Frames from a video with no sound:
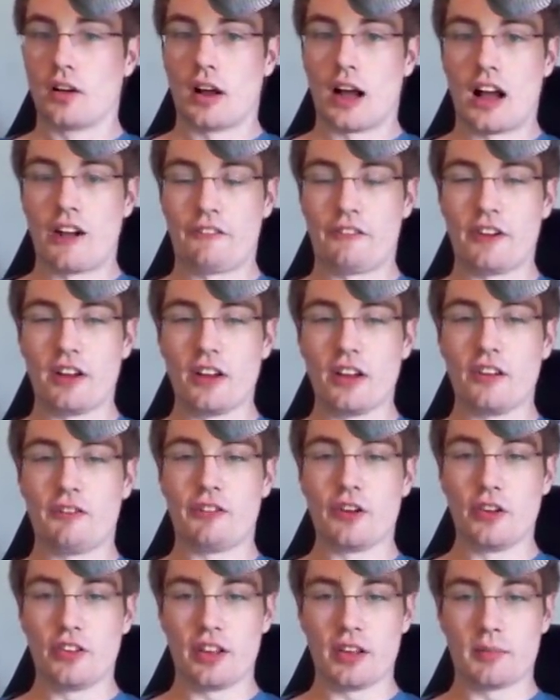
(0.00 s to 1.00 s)
I feel it
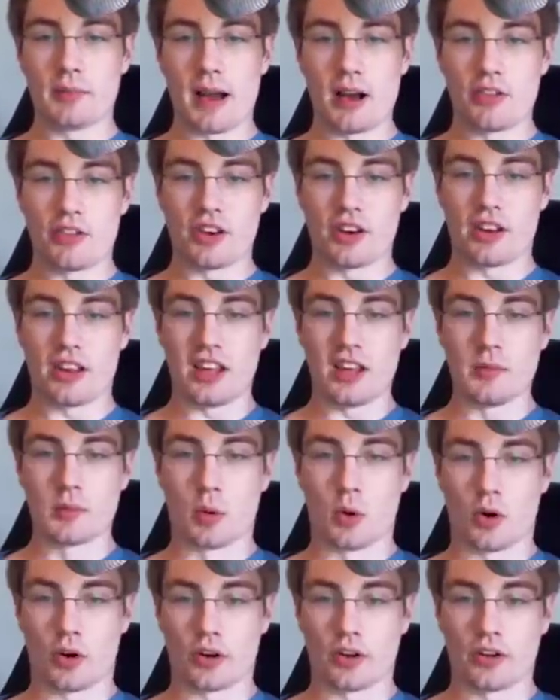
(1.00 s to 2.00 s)
feels like mouse and
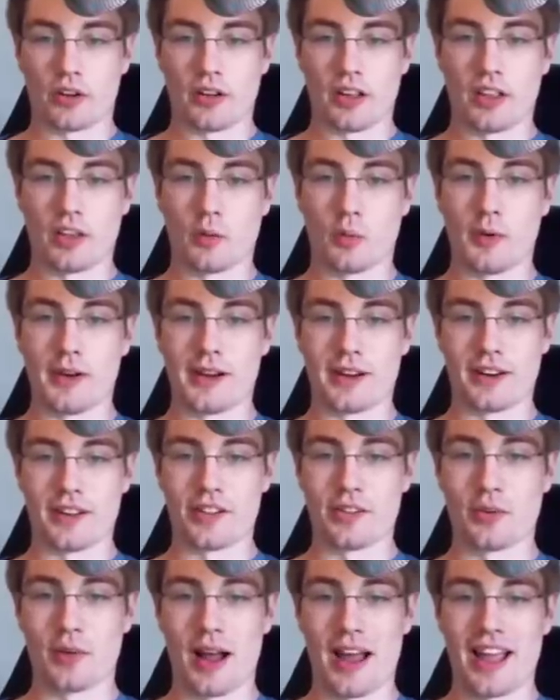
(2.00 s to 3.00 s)
keyboard in the
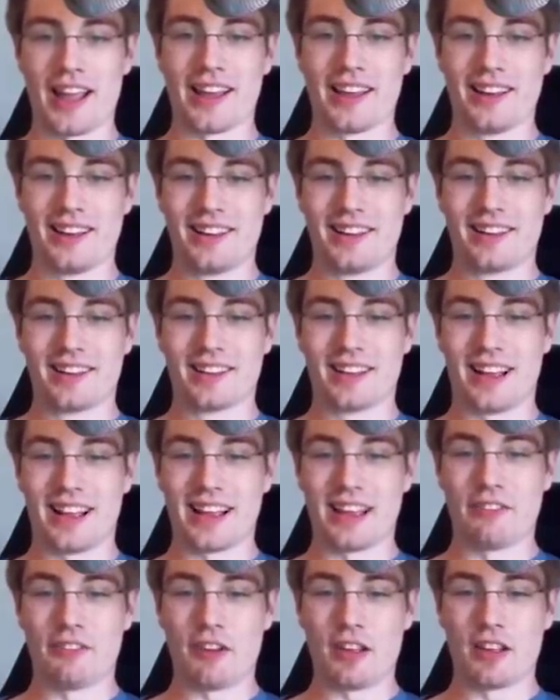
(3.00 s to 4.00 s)
weirdest way.
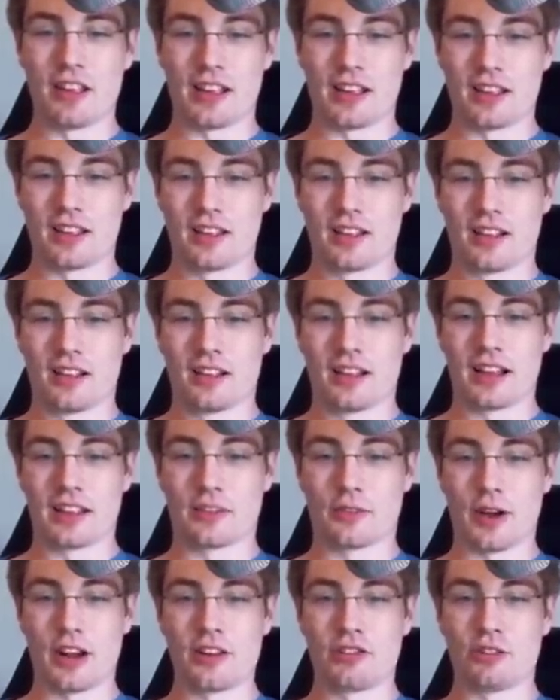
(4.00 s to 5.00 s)
Like if okay. like, like,
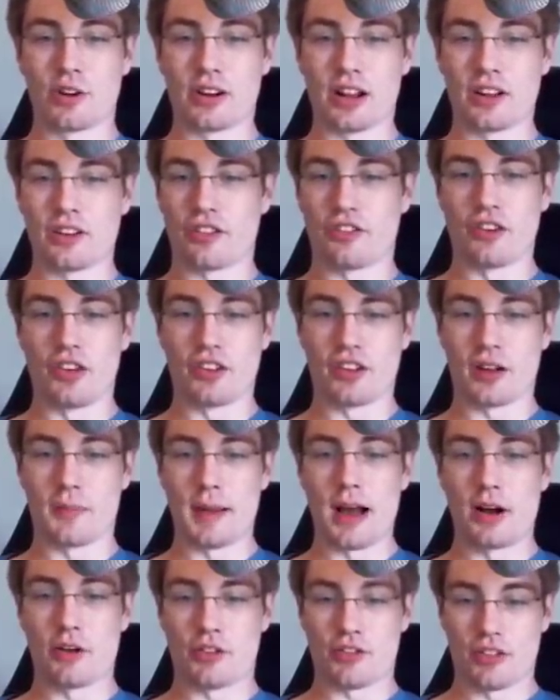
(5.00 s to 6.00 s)
the right Joy-Con just feels like a
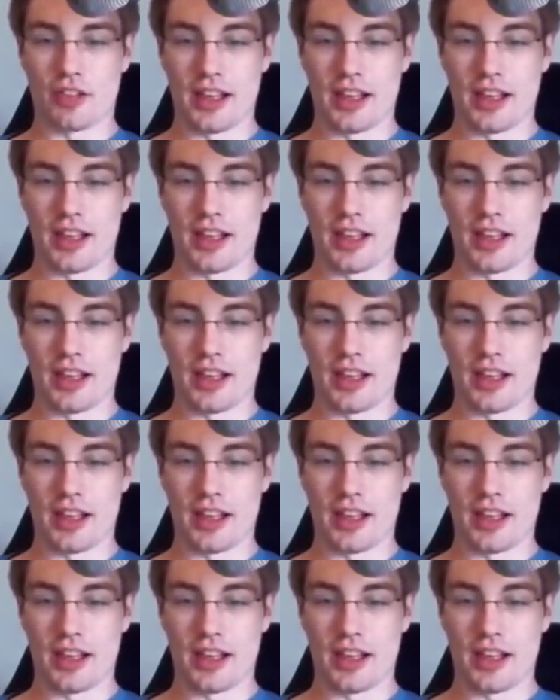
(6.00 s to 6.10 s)
mouse.